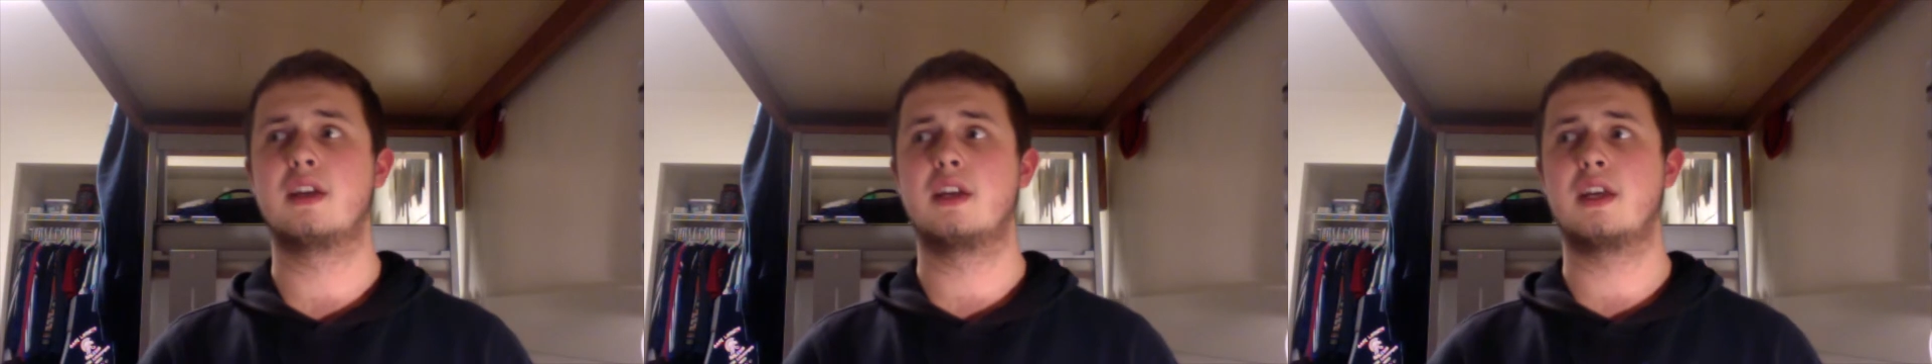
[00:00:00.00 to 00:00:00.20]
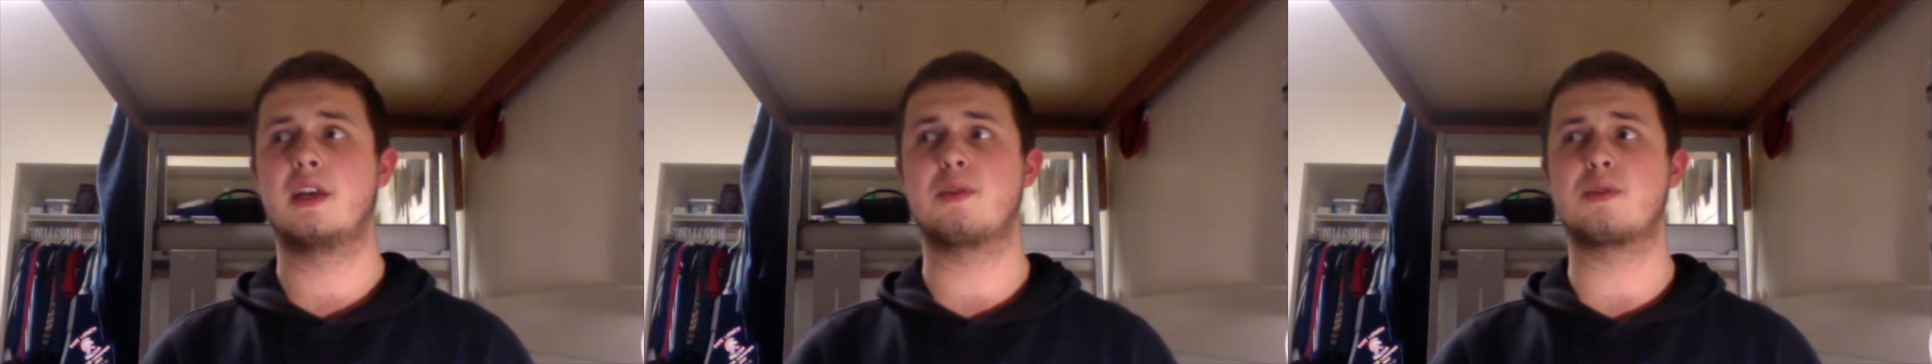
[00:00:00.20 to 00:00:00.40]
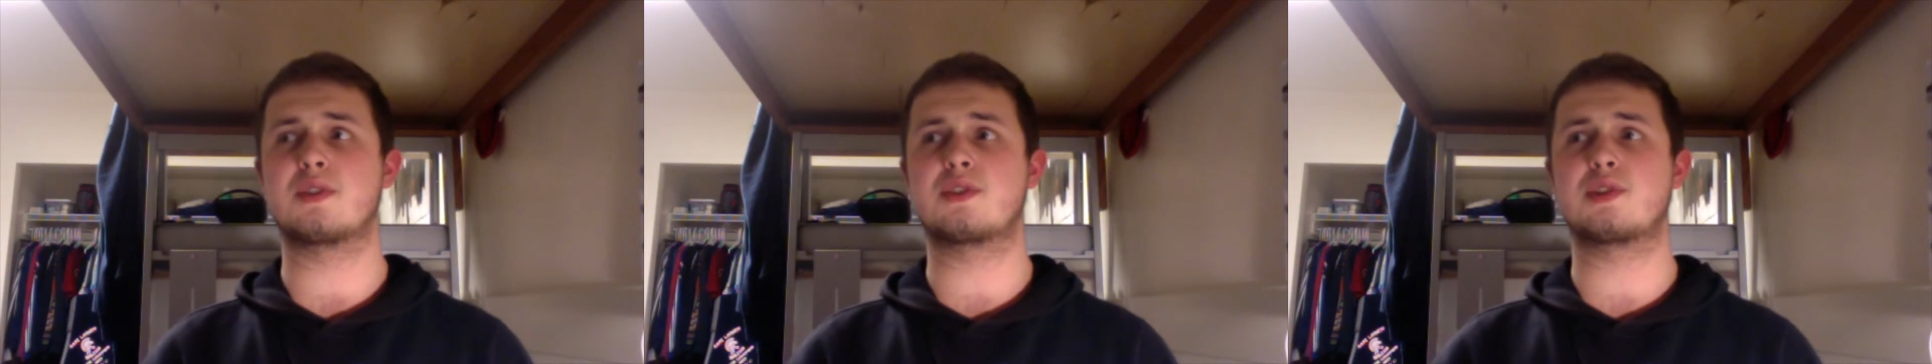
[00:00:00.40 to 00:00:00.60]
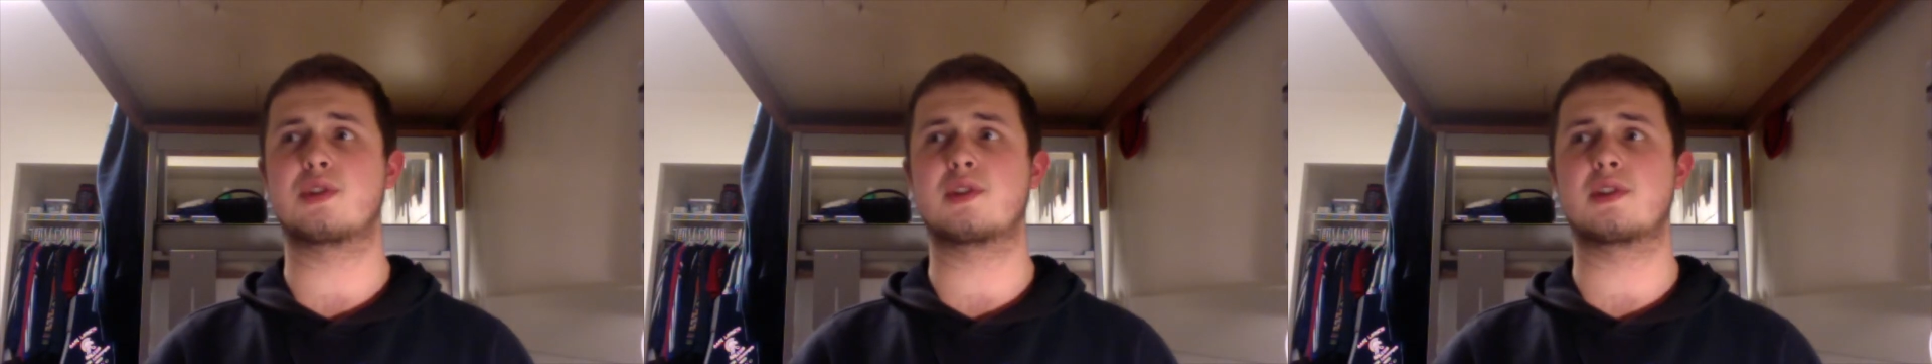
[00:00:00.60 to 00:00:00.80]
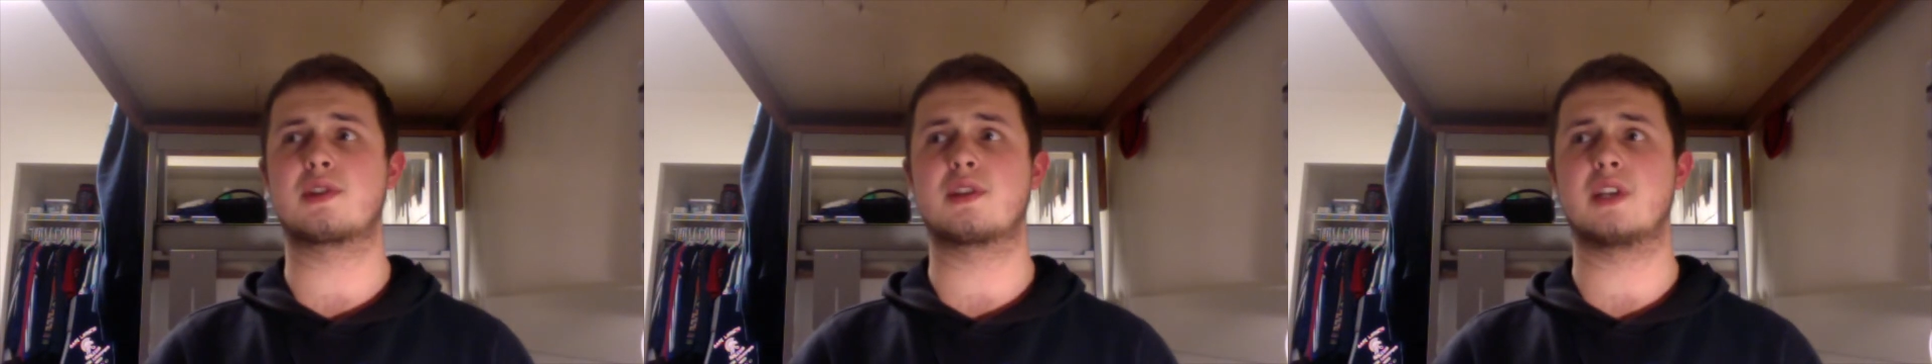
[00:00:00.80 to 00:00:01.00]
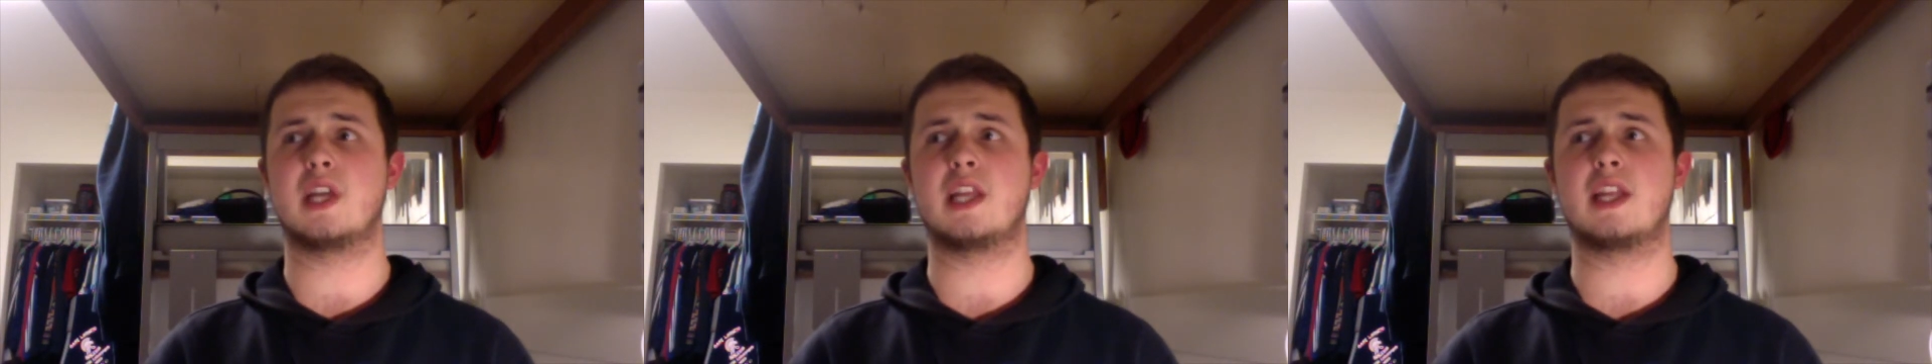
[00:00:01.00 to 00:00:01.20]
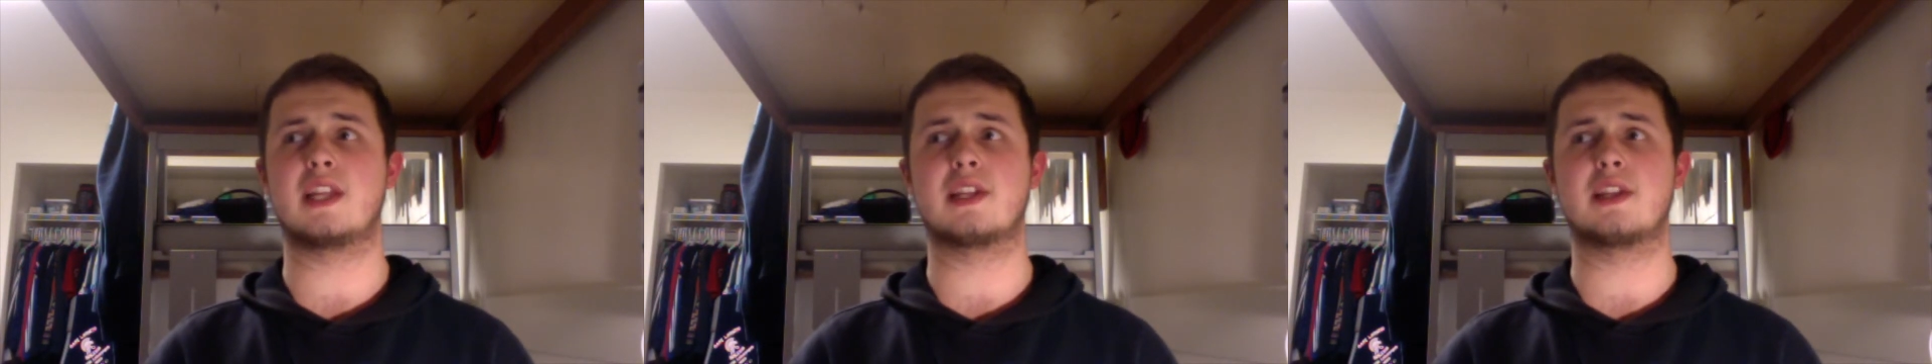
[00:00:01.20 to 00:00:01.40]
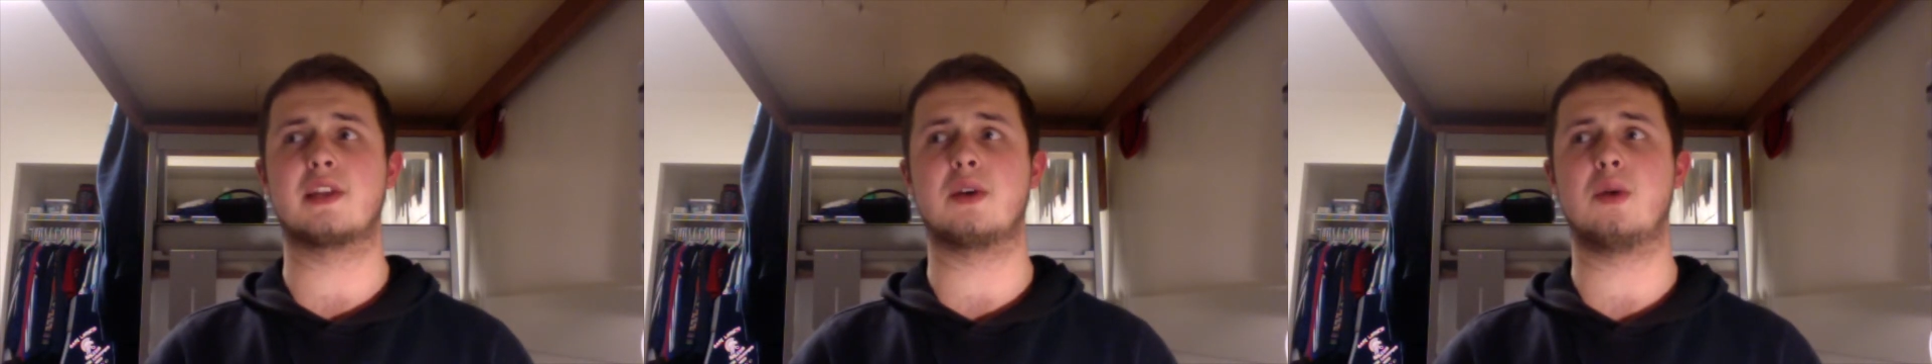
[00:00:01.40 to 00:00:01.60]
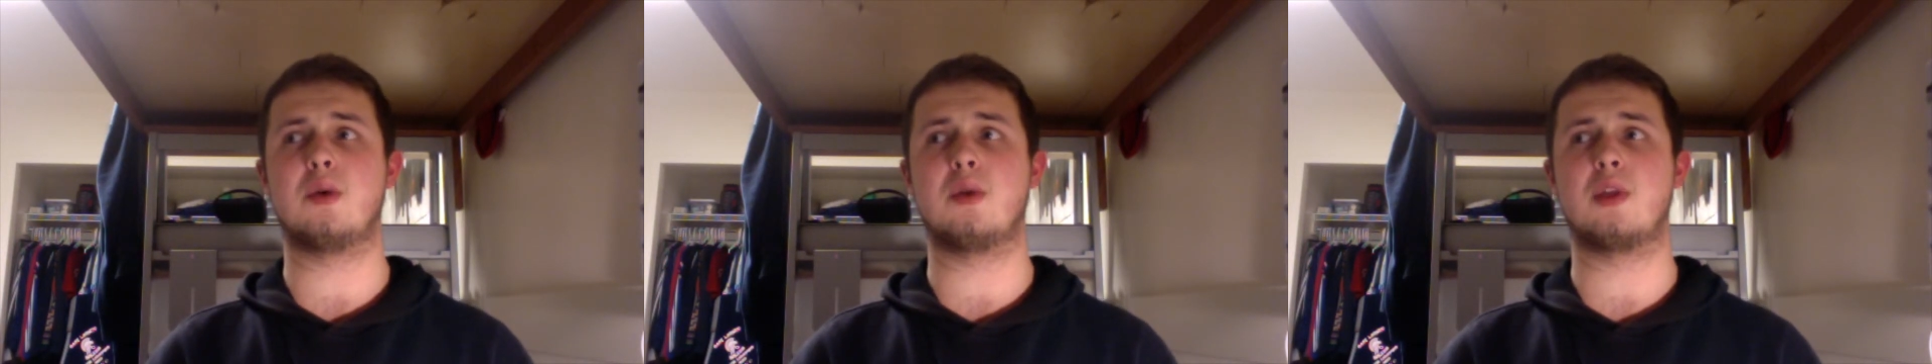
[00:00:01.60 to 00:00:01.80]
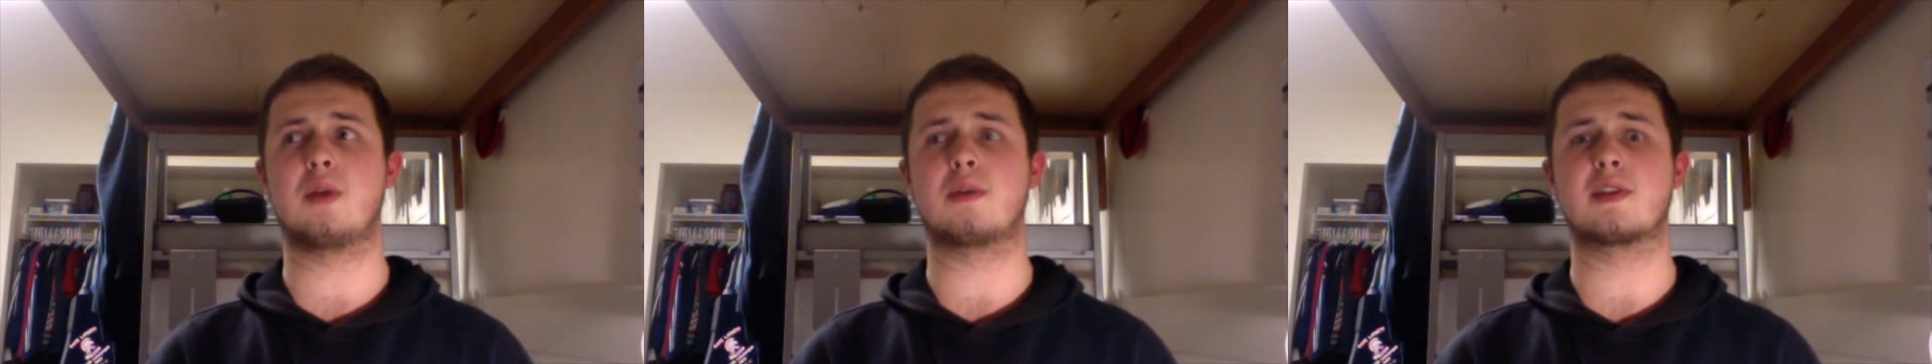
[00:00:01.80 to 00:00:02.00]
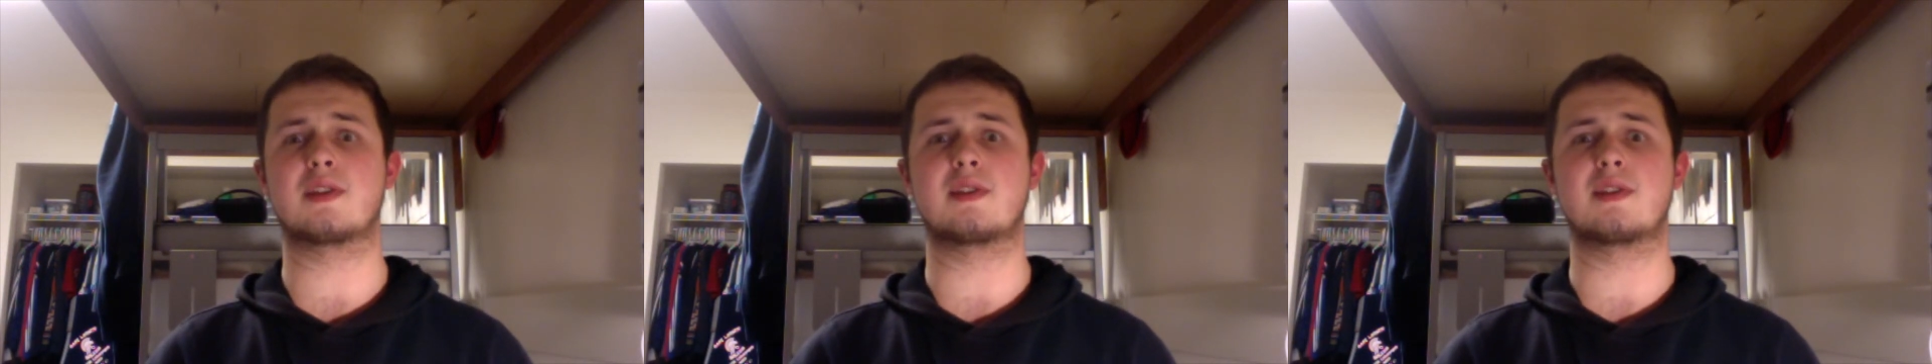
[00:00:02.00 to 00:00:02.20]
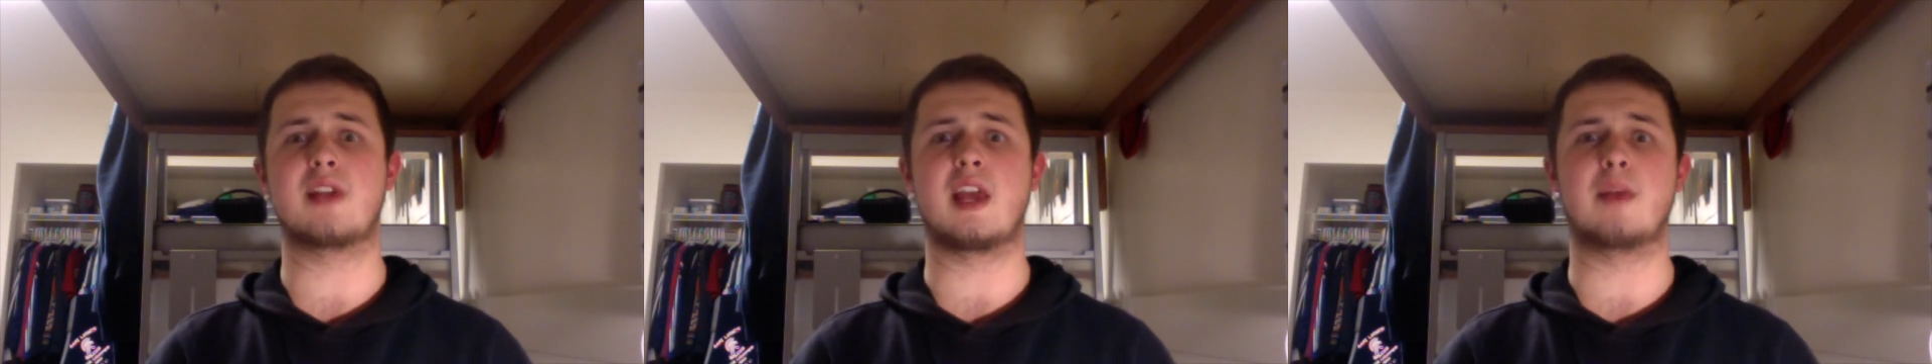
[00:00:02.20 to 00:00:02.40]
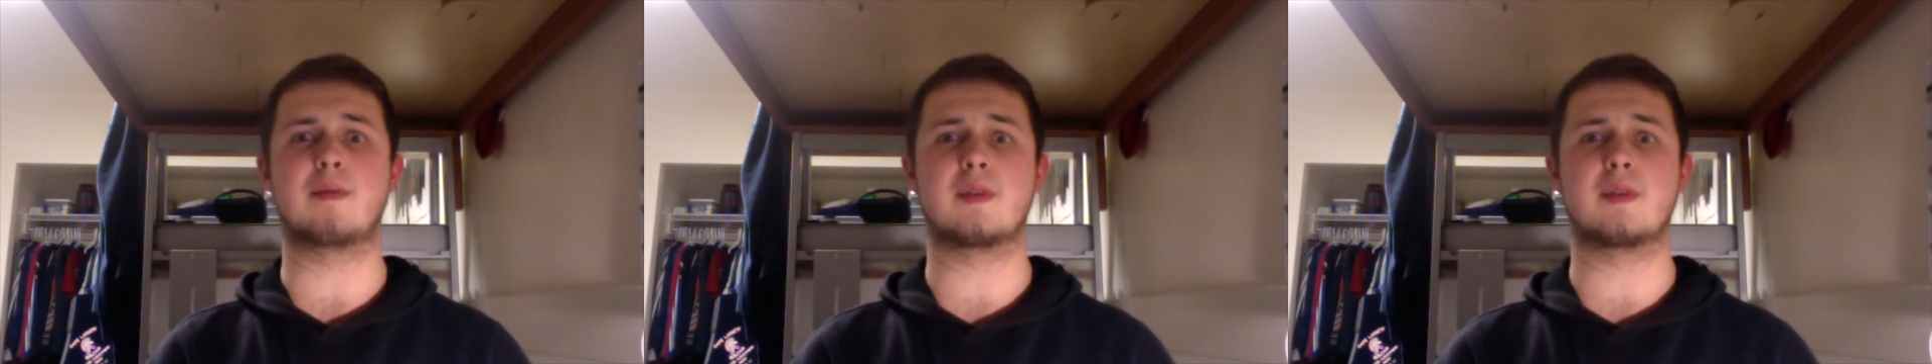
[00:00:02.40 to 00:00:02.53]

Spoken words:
It was just, and then the whole thing with Snape.